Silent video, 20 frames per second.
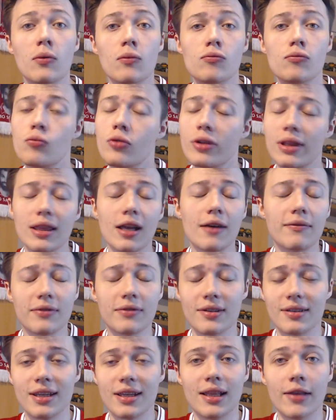Would love
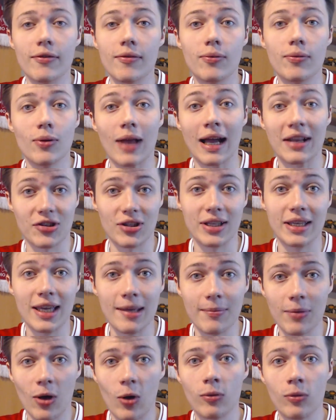to see Liverpool actually
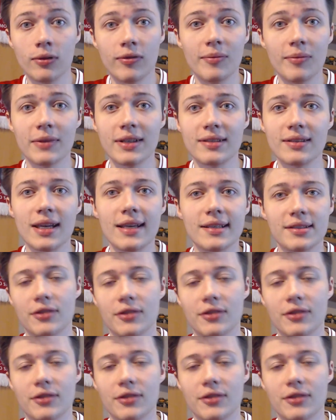keep hold of him this season.